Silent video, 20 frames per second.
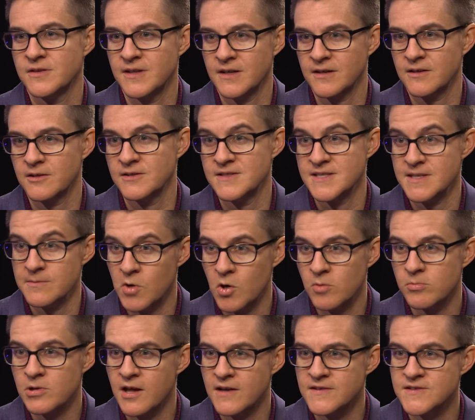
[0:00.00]
that could
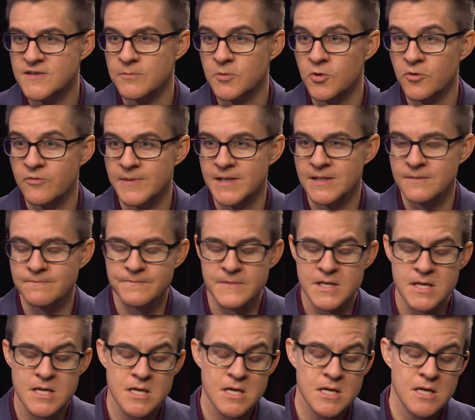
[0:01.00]
demobilize the movement.
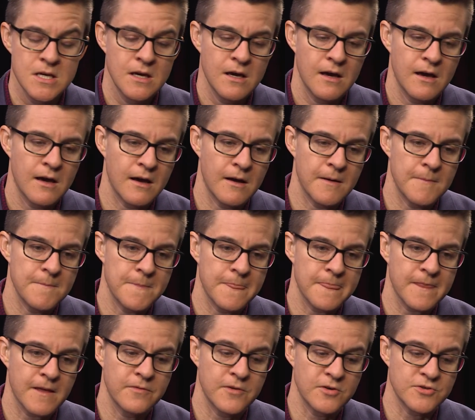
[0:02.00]

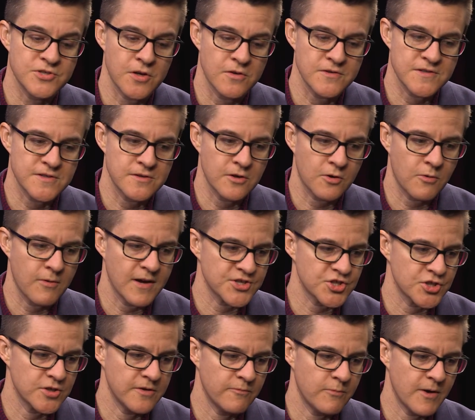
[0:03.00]
There's also the
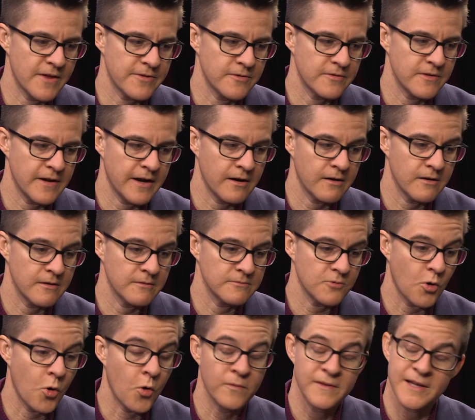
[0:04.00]
question of whether they're
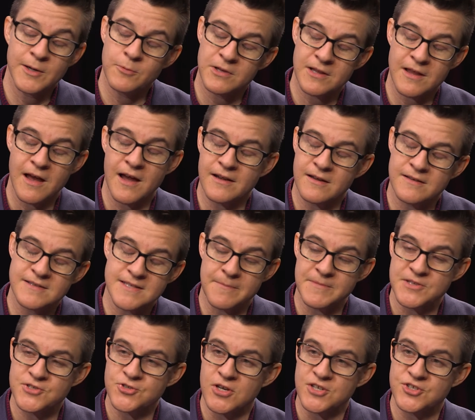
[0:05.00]
only relying on
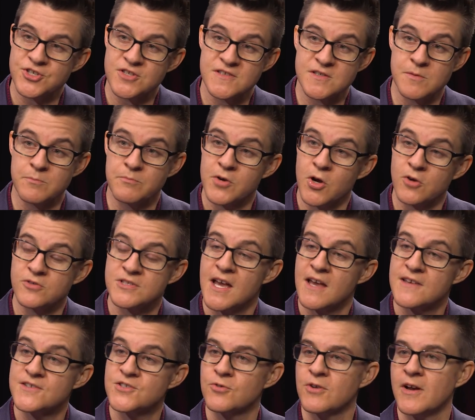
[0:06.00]
demonstrations and
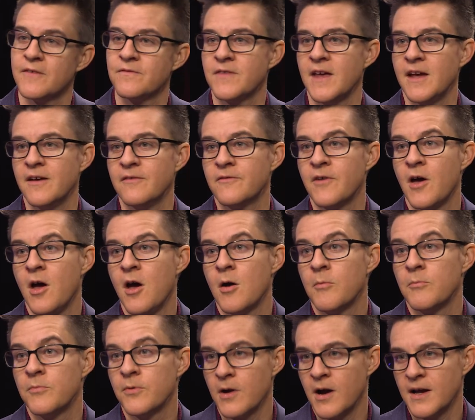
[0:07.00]
protests or if they've
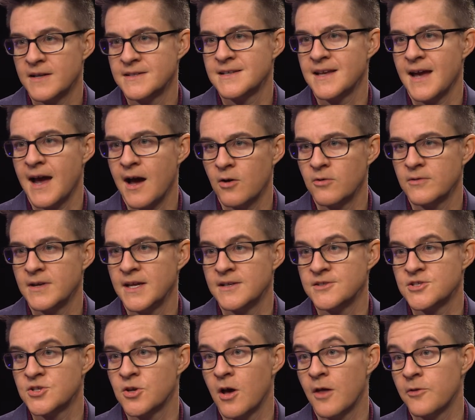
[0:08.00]
broadened out
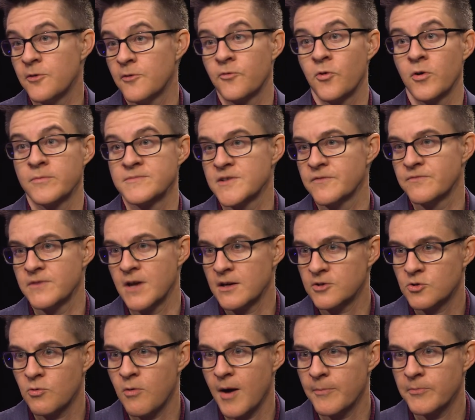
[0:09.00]
into other forms of
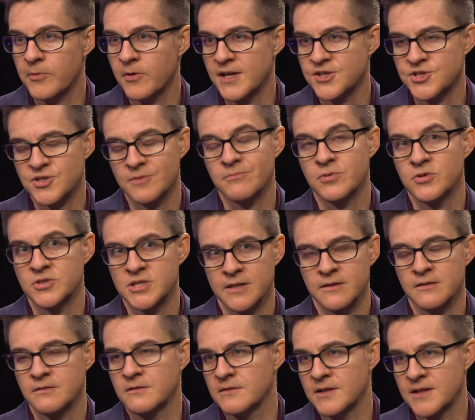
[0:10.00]
non-cooperation,
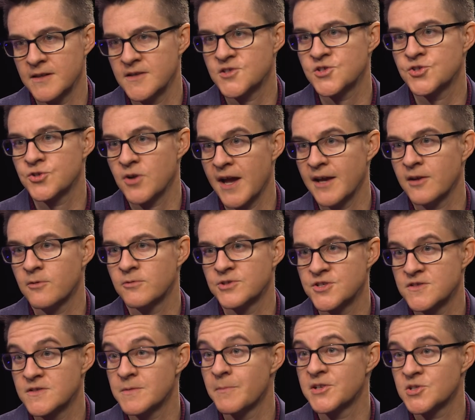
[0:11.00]
particularly the strike, which
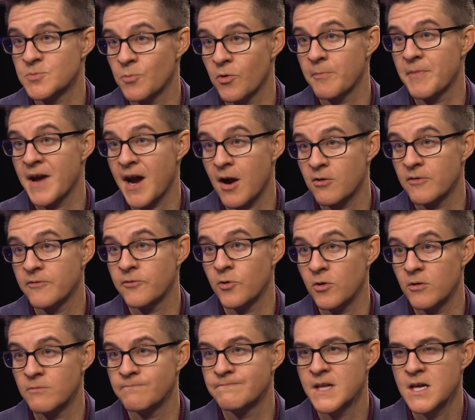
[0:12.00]
is a much more
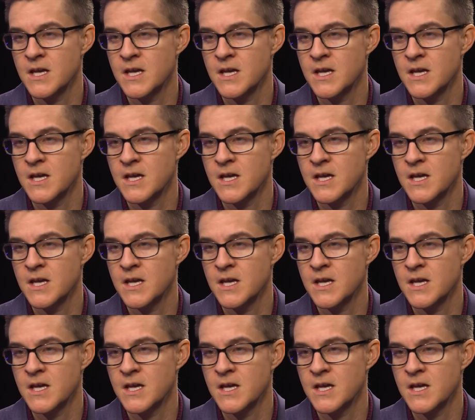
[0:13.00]
powerful